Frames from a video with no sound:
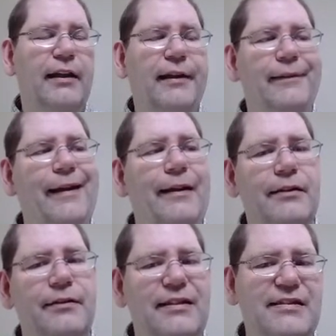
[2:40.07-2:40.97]
kind
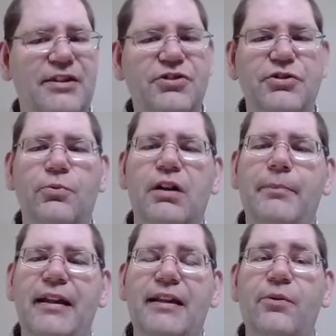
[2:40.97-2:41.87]
of decision you want to
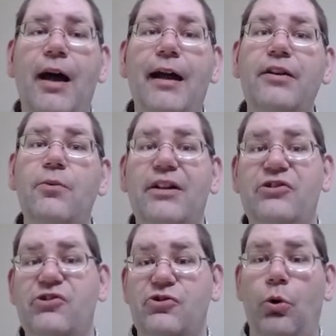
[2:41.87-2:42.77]
make is, well, how do you want to
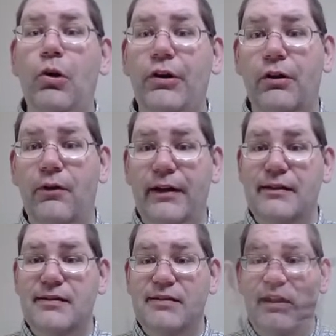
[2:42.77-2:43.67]
store your
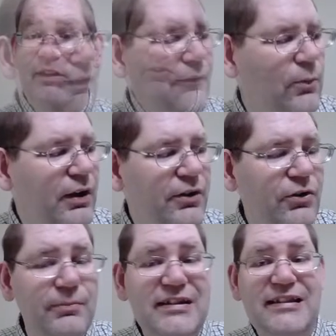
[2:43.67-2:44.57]
coins? If you want to do
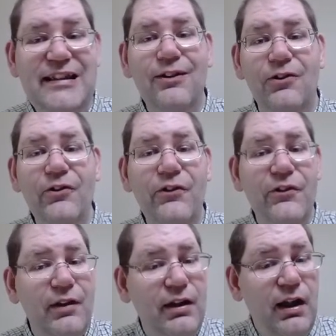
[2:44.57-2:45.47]
them
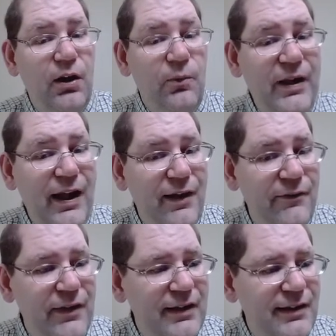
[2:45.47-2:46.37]
singles, we
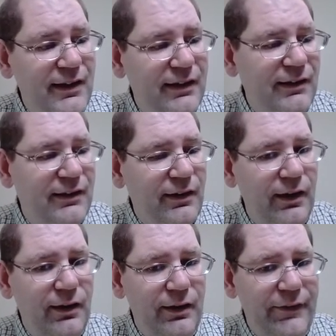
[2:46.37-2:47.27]
have these things
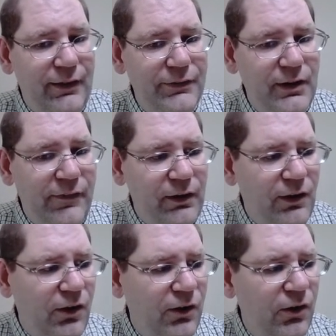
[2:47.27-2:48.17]
that are out there, and they're
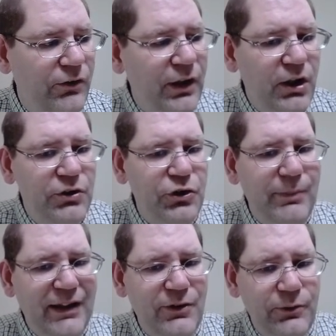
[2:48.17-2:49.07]
called
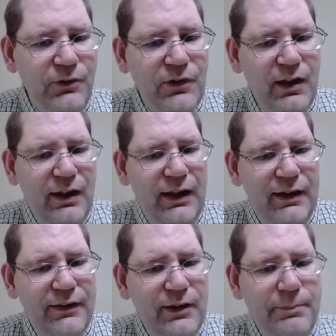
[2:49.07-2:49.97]
2x2s,
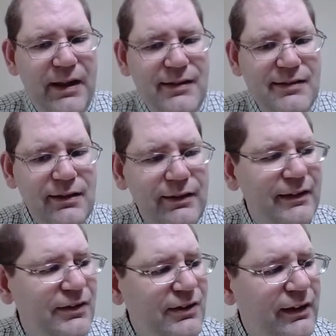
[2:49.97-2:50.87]
and they're basically
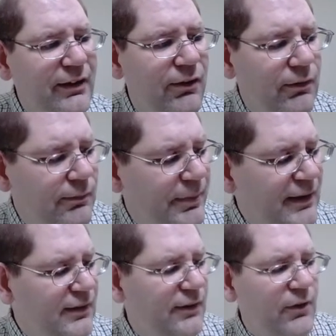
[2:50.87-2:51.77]
just little
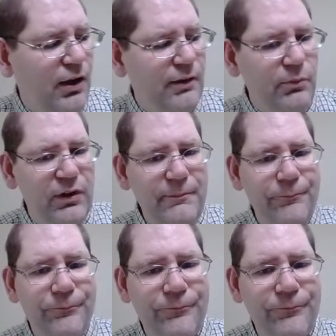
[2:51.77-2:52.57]
pieces of cardboard